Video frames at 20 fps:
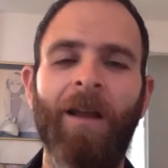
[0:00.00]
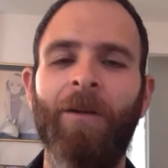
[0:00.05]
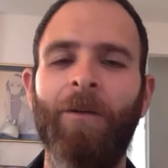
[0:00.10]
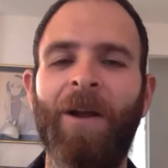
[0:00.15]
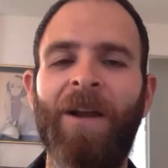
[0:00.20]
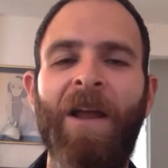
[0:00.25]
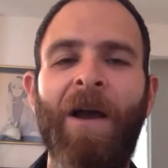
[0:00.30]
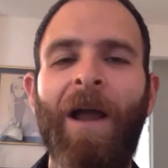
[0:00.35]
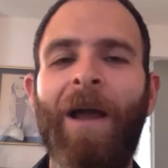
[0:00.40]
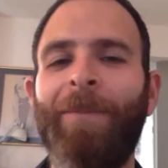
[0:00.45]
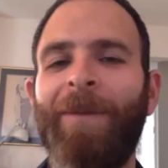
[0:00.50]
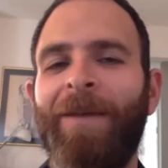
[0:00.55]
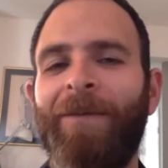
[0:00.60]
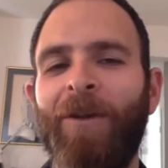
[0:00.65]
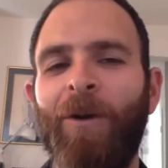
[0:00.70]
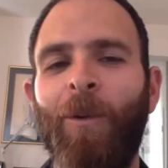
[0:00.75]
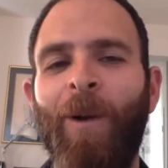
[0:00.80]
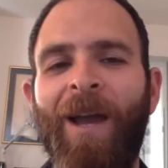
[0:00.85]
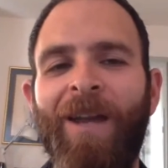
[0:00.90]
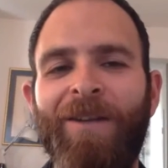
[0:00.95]
right now I am giving
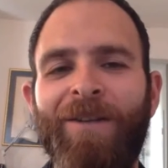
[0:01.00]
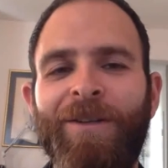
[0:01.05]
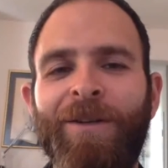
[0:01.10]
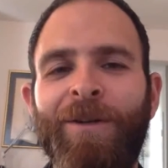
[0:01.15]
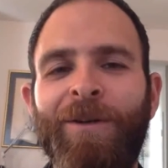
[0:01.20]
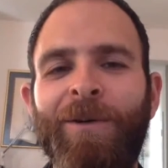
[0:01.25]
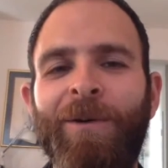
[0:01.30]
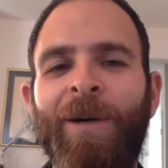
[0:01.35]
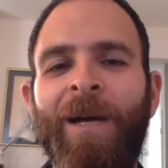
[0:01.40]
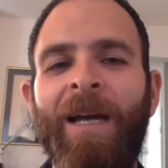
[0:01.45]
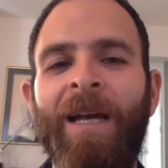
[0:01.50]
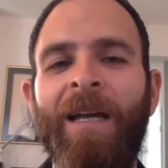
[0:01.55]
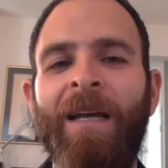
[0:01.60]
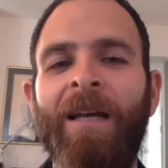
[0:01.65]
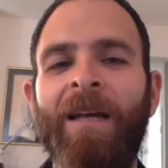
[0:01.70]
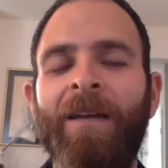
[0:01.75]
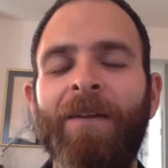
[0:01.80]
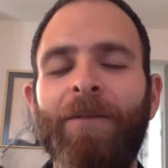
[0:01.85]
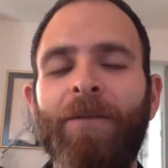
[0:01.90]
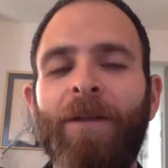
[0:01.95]
away two
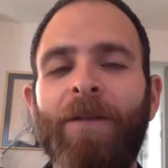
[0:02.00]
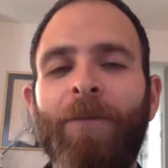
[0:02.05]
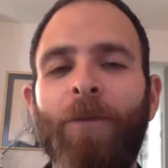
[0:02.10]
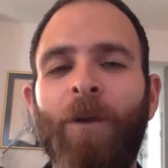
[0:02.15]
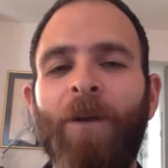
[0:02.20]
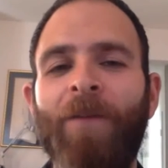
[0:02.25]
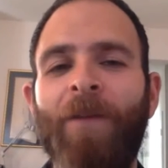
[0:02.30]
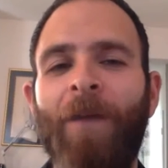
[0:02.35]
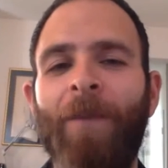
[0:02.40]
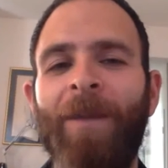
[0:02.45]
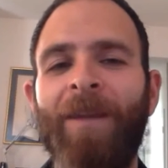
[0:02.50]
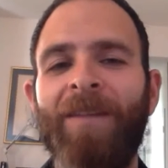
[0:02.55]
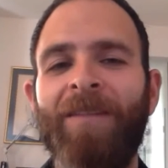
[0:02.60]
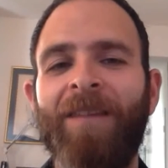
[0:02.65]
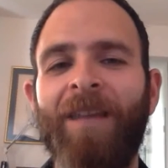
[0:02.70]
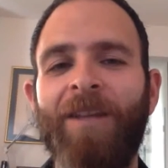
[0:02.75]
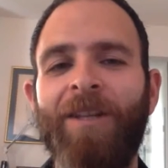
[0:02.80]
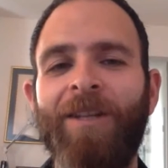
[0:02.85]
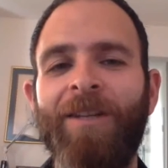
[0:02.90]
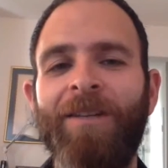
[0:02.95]
free 45 minute
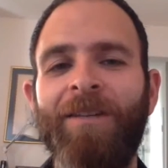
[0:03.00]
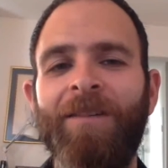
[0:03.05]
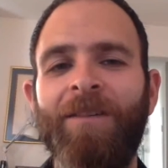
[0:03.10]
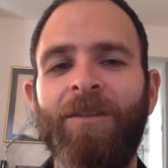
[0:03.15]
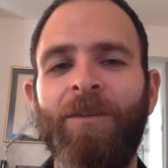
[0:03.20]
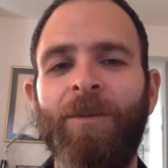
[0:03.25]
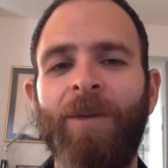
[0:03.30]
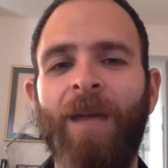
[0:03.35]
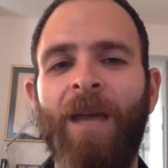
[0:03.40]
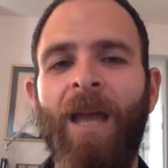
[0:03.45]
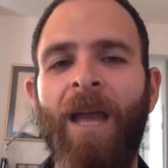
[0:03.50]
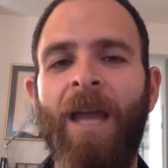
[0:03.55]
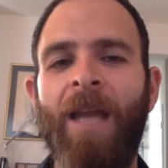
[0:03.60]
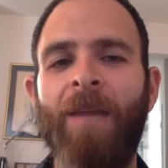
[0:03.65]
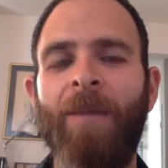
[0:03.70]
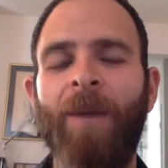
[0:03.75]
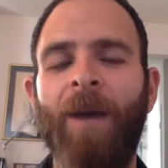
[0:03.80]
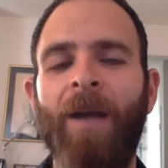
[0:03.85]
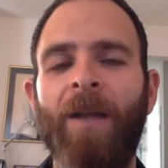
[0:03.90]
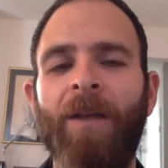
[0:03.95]
sessions to
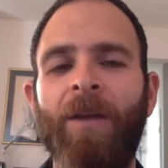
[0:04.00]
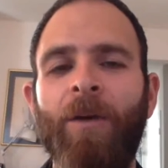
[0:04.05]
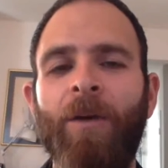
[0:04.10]
anybody